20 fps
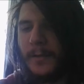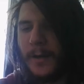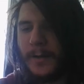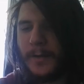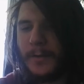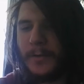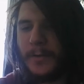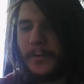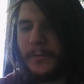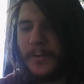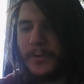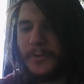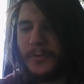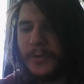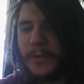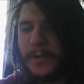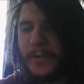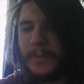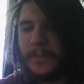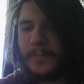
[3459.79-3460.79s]
I'll get there
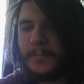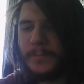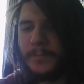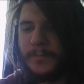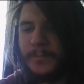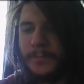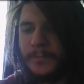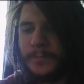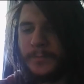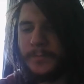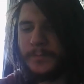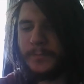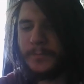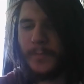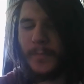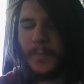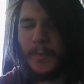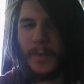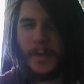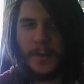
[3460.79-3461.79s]
eventually.
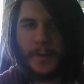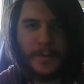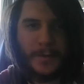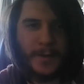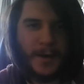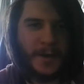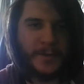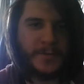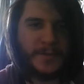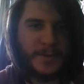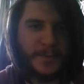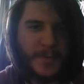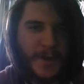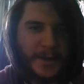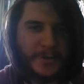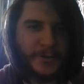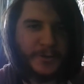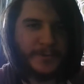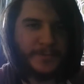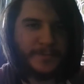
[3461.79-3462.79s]
Obviously
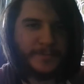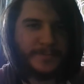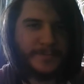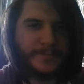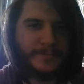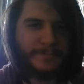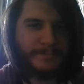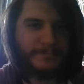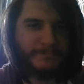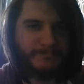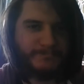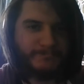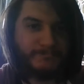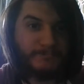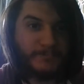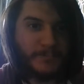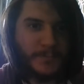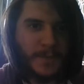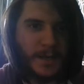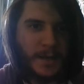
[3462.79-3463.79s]
Magic,
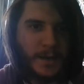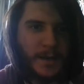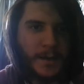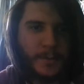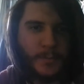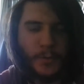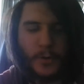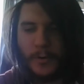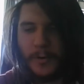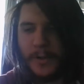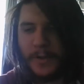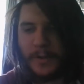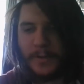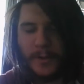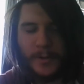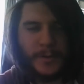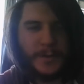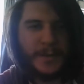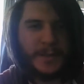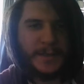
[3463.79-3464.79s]
not a high priority.
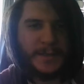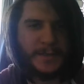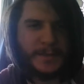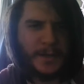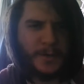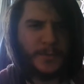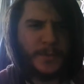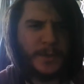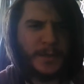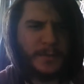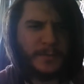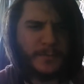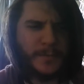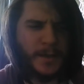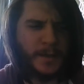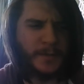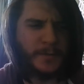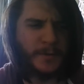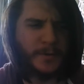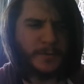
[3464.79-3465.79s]
Although he did tell me
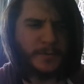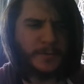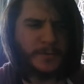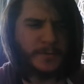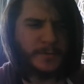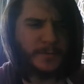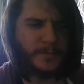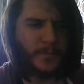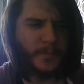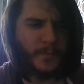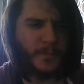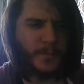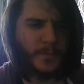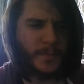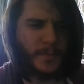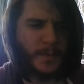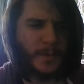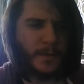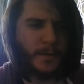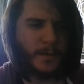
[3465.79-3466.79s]
that there's
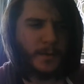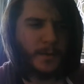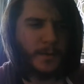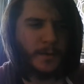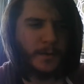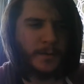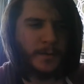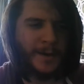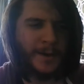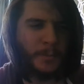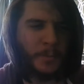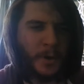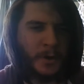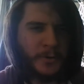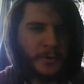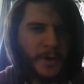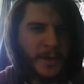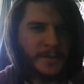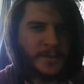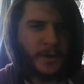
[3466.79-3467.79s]
Harry
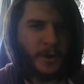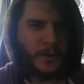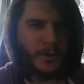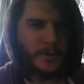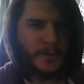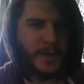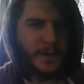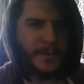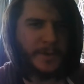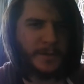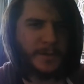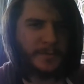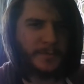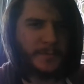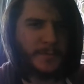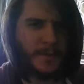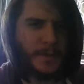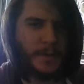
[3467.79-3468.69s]
Potter-esque cards coming.